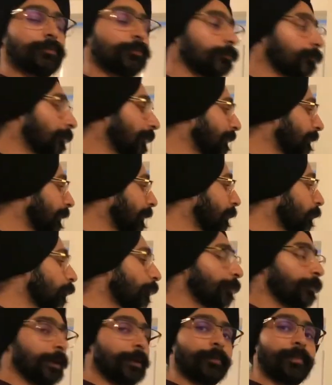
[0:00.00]
one thing to
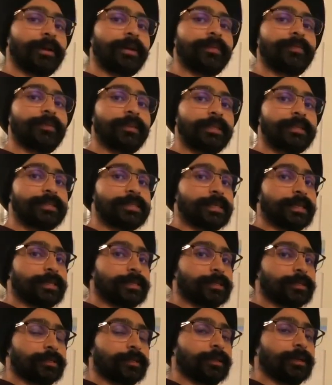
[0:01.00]
remember in this
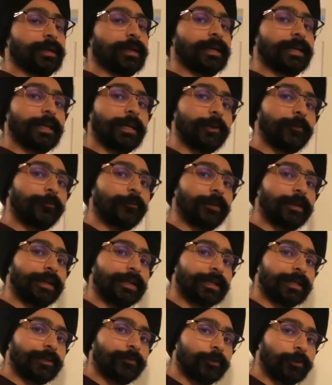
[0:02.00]
case, if in a
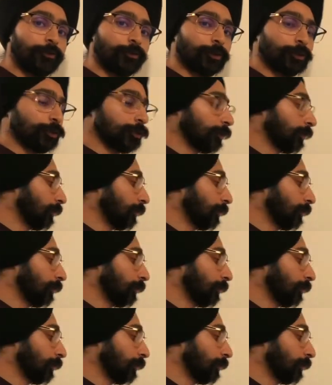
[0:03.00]
given question